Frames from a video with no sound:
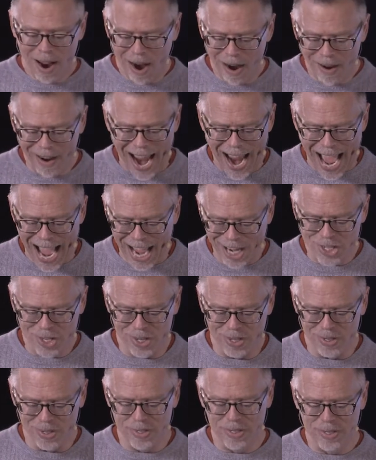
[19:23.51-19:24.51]
our
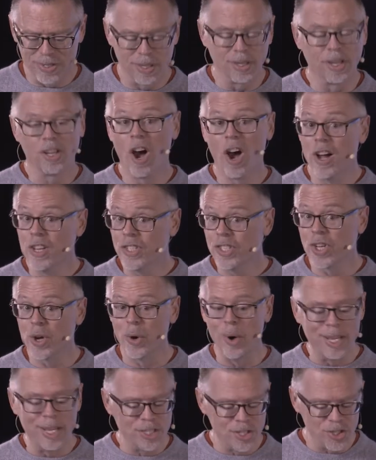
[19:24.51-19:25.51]
actions and
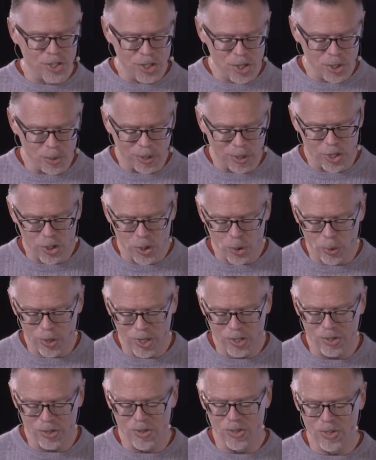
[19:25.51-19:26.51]
consequences to our
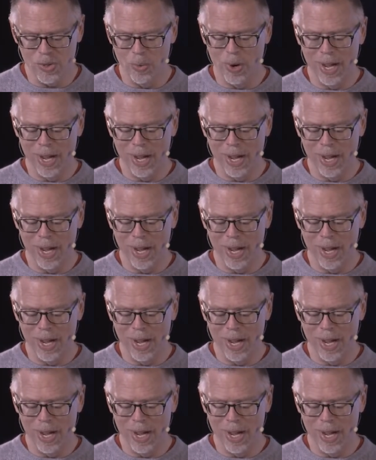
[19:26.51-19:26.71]
choices.